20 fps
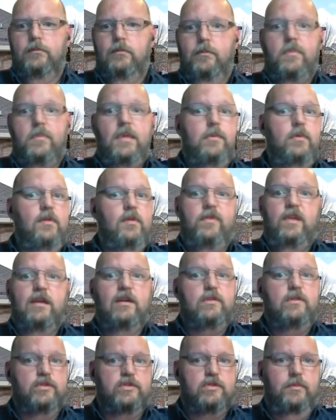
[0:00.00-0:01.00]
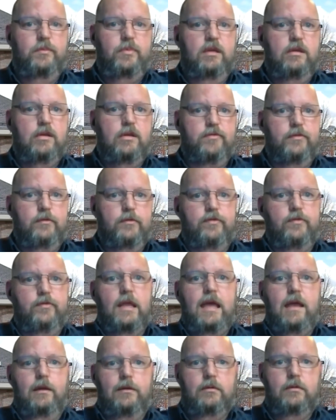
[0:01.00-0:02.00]
Maybe the vehicles could be
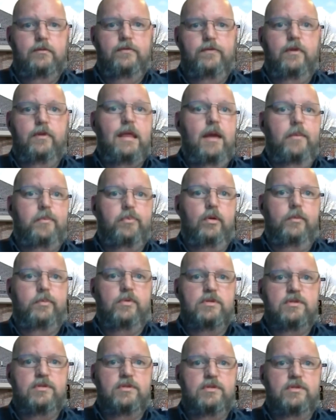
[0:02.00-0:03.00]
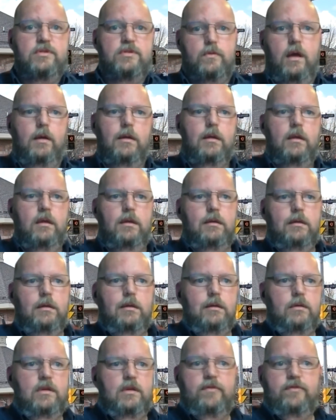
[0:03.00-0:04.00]
different for that purpose as well,
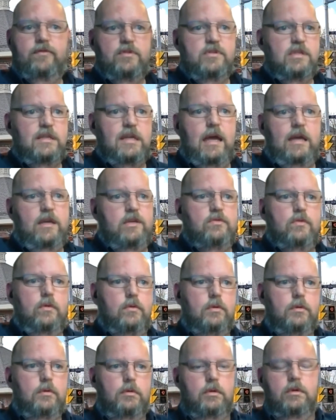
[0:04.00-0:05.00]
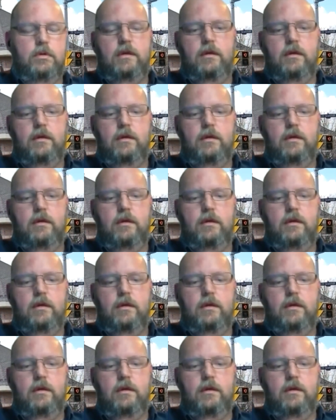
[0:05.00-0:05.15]
different size or